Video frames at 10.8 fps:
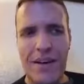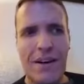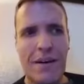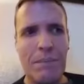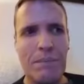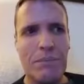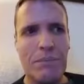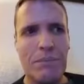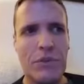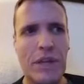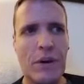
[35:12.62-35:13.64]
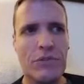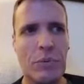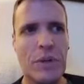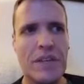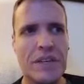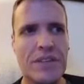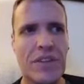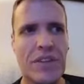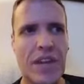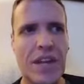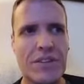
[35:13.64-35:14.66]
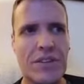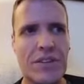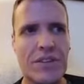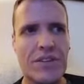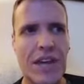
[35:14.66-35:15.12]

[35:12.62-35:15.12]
So now it's really exciting to